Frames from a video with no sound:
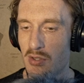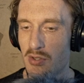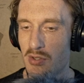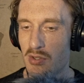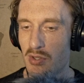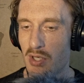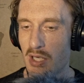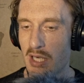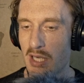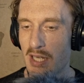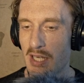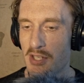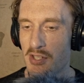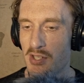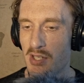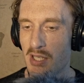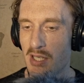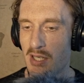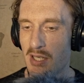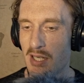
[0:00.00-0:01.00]
you can
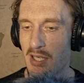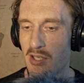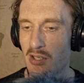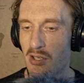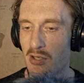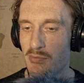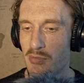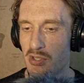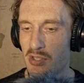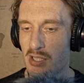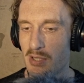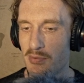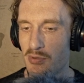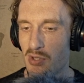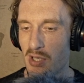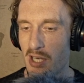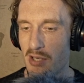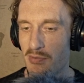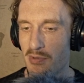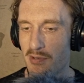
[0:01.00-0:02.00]
actually click almost up to
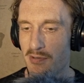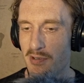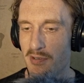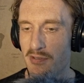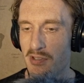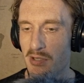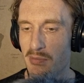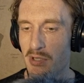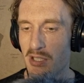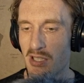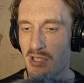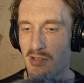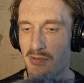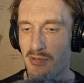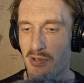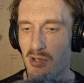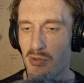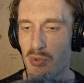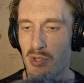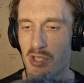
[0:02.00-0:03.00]
150 meters
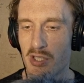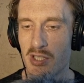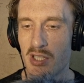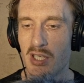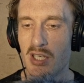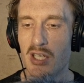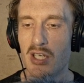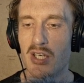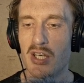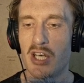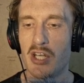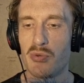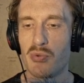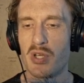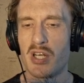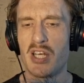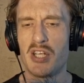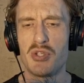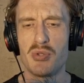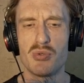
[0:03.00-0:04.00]
forward. And
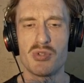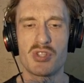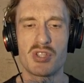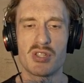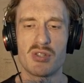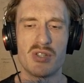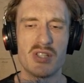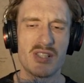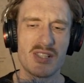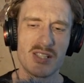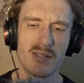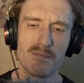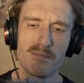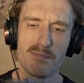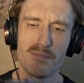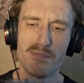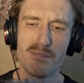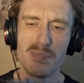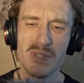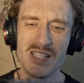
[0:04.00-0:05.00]
when I do so, it's a
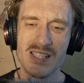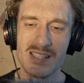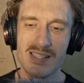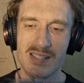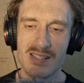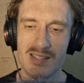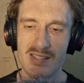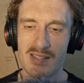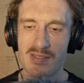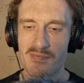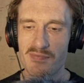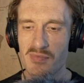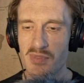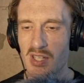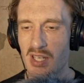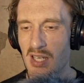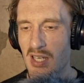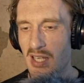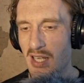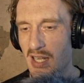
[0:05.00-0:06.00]
bit
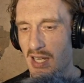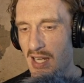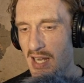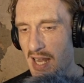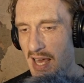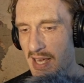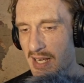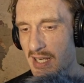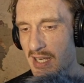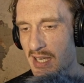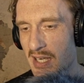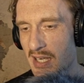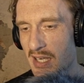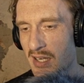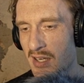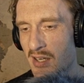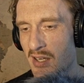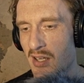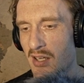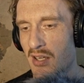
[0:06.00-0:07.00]

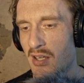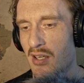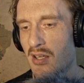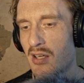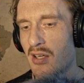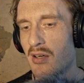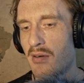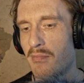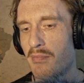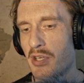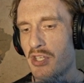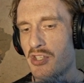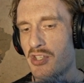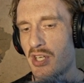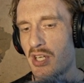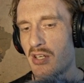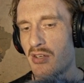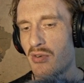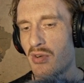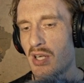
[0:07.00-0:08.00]
lagging, but
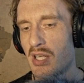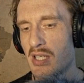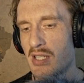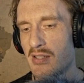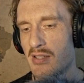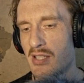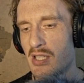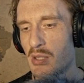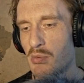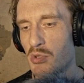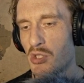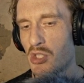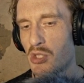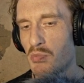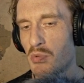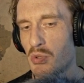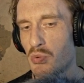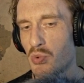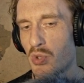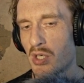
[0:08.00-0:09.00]
generally it seems to
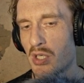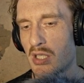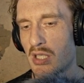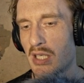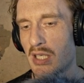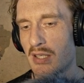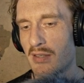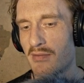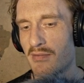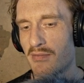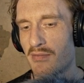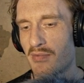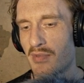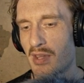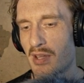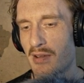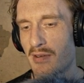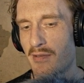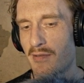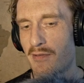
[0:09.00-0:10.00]
be working
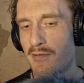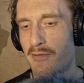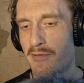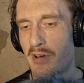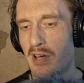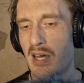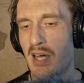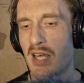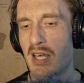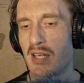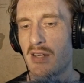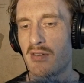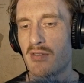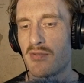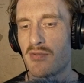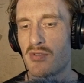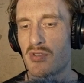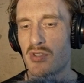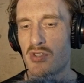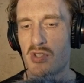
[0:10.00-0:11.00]
fine.
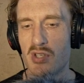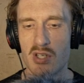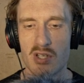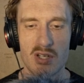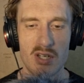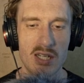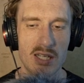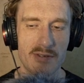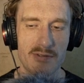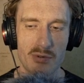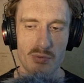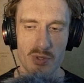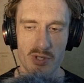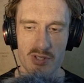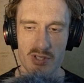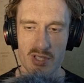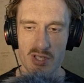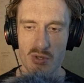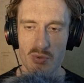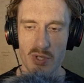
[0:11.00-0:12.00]
Certainly if it
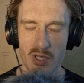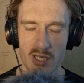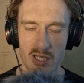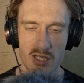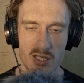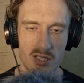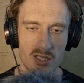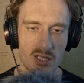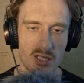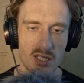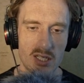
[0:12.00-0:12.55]
was quicker,